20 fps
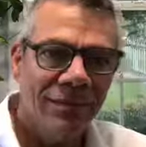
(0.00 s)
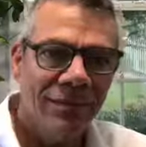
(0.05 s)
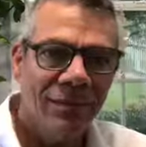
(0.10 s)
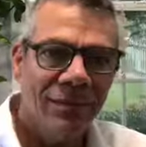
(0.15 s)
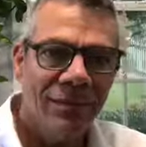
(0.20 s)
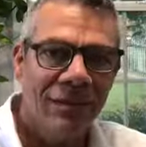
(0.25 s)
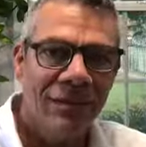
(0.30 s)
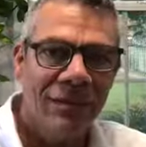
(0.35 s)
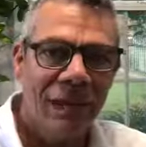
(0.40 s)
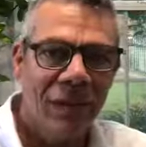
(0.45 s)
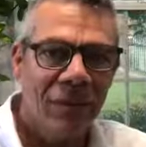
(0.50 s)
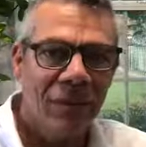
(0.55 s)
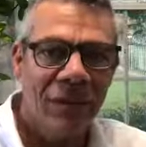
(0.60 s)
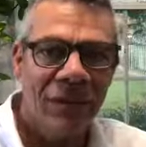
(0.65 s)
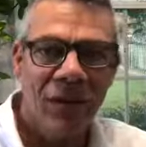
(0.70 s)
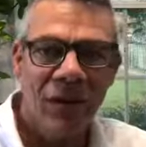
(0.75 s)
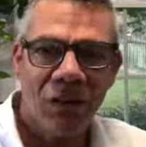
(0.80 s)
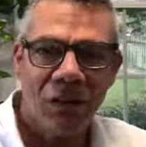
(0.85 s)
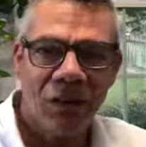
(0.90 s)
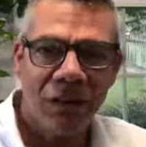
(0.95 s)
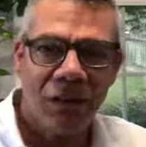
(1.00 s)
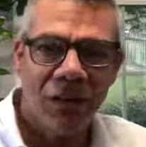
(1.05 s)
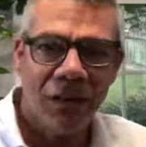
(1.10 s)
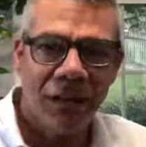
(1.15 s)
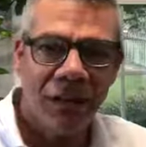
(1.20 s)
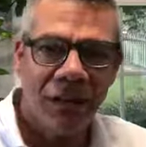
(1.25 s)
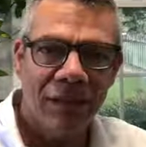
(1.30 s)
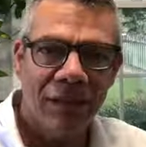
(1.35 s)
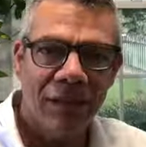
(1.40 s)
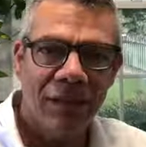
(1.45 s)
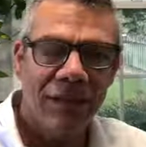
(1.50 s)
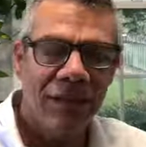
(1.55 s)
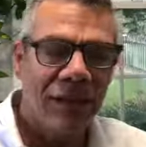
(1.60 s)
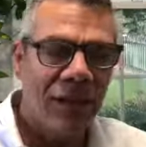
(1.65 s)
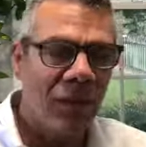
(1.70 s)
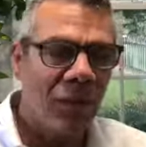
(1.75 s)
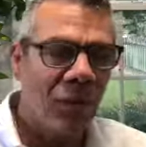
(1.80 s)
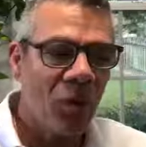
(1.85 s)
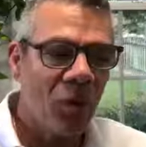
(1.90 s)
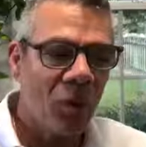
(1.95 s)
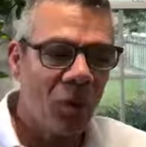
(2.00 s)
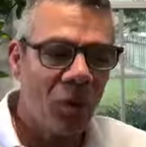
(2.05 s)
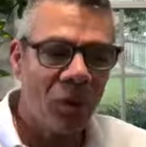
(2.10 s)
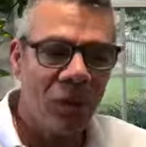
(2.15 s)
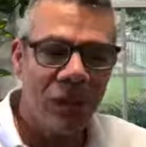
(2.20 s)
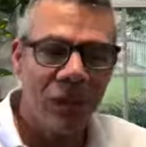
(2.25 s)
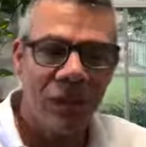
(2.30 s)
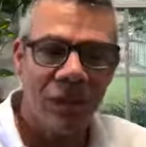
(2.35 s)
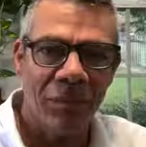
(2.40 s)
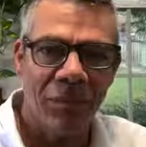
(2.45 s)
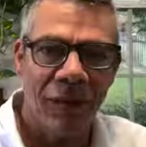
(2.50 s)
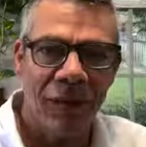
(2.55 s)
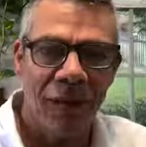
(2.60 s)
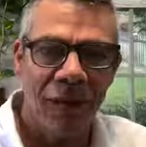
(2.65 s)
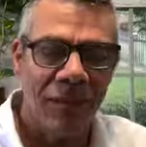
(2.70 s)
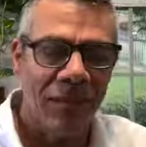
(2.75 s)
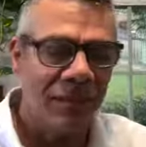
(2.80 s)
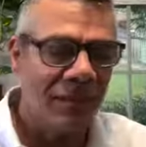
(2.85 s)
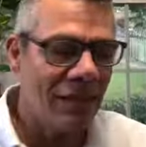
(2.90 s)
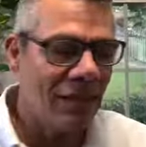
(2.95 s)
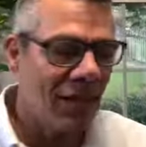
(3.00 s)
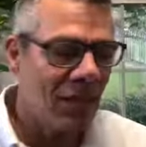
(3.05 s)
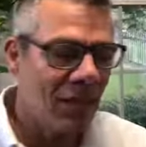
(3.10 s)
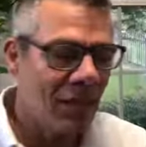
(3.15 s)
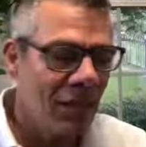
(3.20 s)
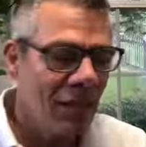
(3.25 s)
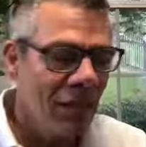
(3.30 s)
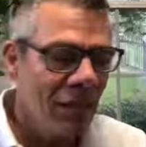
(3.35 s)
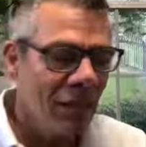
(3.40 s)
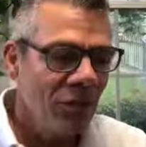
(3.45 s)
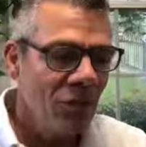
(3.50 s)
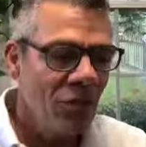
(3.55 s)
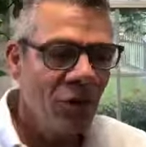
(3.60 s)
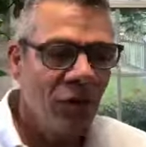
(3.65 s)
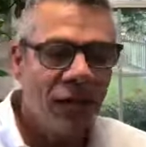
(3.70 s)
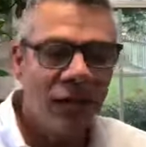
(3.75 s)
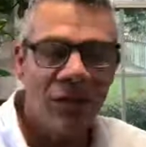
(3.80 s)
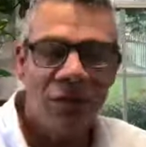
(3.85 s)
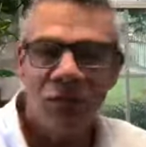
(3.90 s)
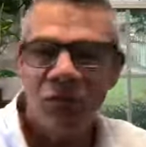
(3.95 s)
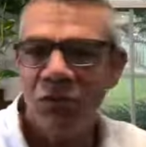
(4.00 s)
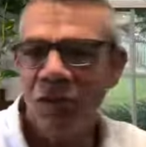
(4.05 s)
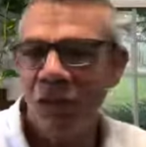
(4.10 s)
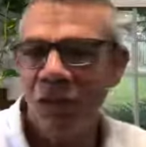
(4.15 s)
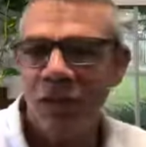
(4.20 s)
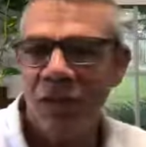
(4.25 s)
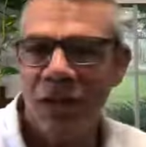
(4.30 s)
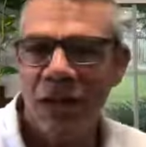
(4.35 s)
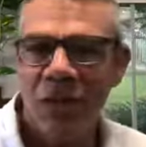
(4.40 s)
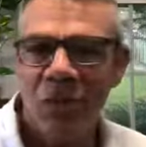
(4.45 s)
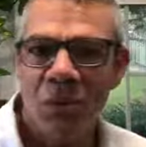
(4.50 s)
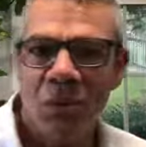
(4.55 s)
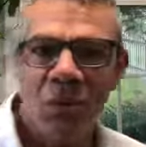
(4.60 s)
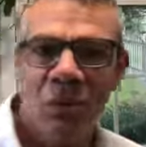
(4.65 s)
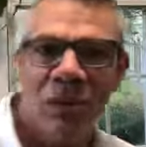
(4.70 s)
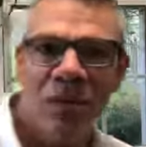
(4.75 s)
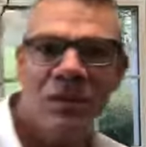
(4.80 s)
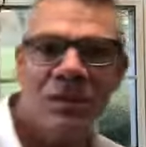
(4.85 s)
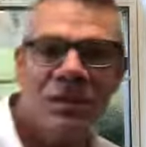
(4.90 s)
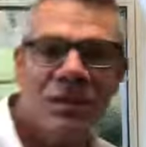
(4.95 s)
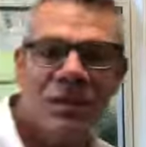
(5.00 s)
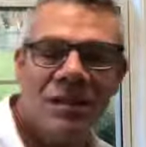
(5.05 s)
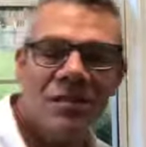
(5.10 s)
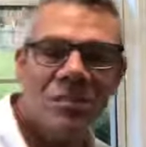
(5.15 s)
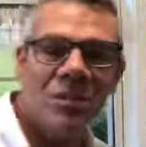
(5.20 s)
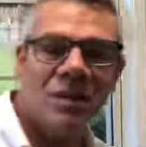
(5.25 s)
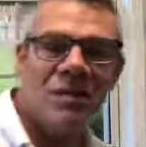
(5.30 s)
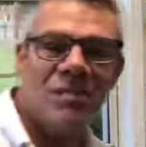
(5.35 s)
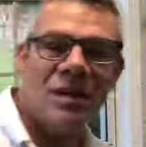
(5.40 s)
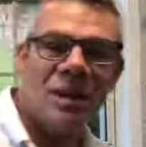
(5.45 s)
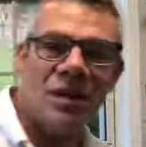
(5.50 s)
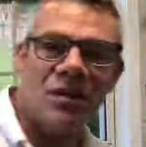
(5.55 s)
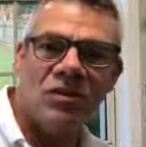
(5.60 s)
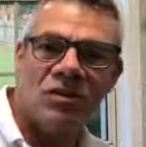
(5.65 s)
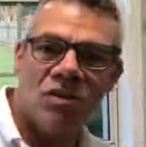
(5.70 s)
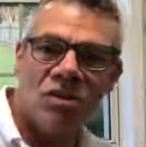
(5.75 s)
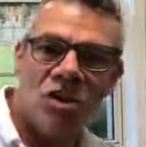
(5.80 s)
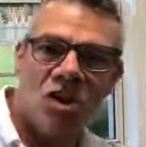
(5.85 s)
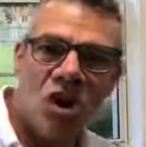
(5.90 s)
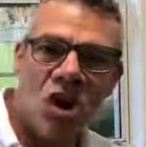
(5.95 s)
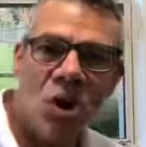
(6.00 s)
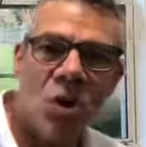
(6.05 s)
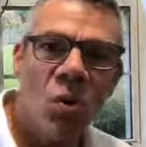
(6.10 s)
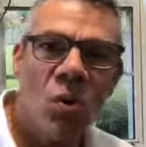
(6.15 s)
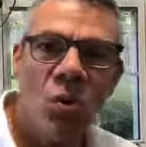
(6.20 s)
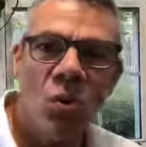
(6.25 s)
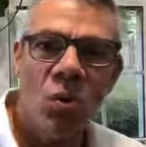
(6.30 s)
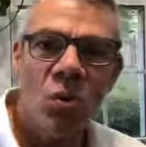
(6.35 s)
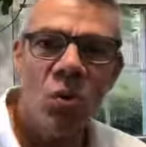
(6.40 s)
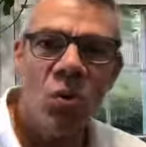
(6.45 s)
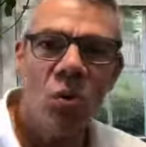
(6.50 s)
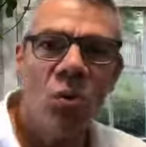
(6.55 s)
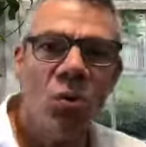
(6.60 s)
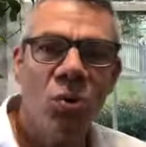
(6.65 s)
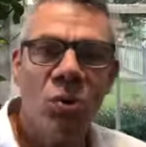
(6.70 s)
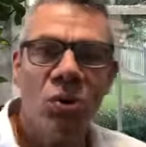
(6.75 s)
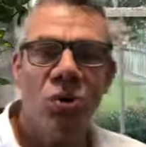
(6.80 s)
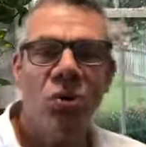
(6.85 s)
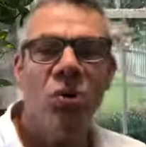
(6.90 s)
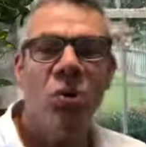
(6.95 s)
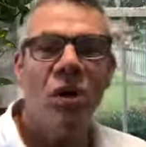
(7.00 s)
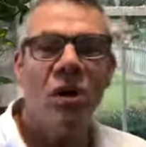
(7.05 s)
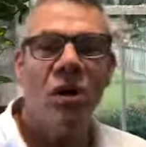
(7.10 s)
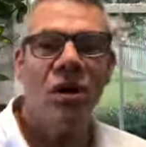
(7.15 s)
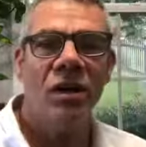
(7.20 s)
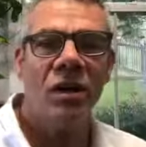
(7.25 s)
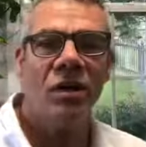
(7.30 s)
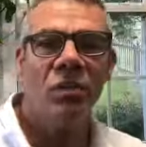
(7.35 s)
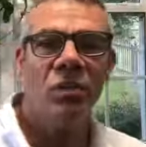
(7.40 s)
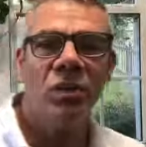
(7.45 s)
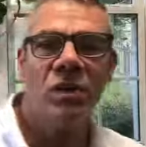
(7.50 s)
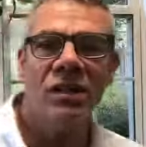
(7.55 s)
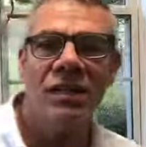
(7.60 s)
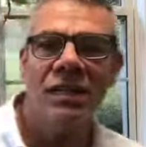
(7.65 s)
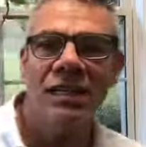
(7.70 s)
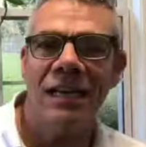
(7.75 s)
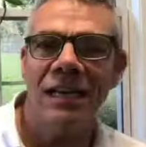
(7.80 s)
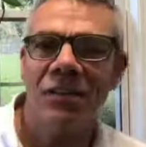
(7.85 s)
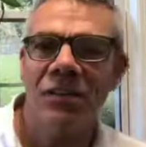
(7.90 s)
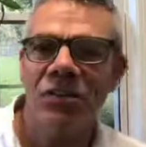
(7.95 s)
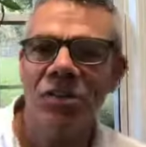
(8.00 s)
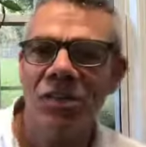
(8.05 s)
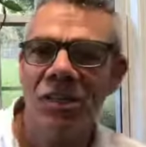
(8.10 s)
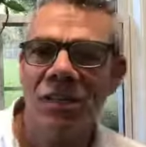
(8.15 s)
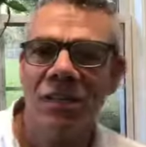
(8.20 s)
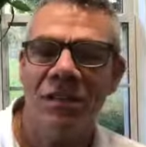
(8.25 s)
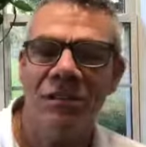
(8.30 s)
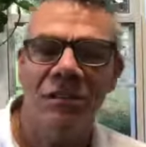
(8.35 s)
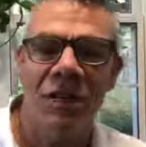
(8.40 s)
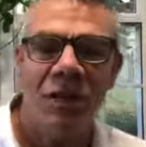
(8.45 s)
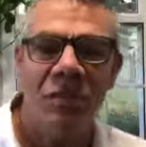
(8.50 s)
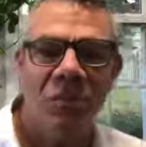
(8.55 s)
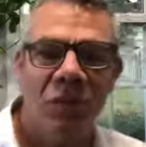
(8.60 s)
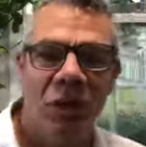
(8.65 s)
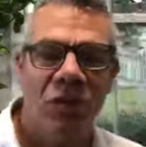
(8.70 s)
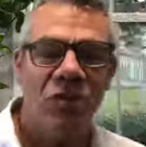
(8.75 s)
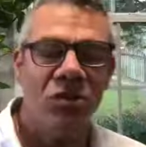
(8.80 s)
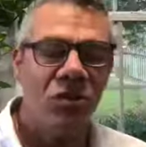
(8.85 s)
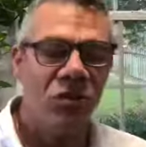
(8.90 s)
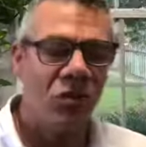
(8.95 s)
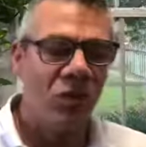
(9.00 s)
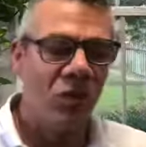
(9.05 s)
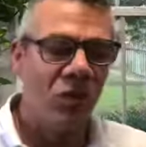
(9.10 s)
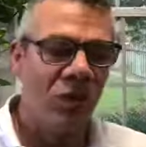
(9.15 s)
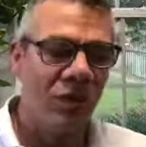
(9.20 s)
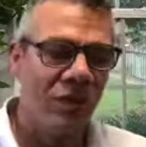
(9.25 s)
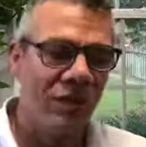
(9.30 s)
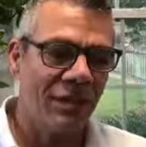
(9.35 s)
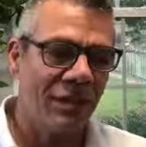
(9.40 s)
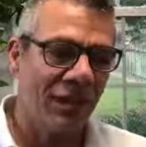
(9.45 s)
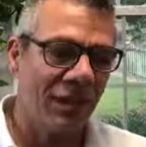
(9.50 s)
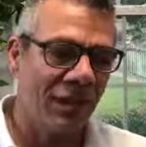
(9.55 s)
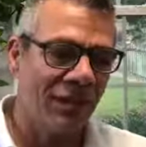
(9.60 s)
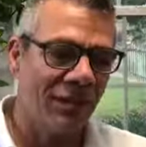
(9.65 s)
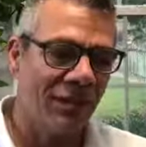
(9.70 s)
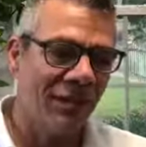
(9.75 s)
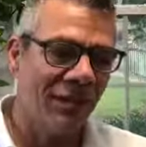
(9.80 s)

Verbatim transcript: Stop calculating. Stop holding it back. Stop trying to figure out what it's going to be about. Know who you are and what the energy and the vibration you want to set.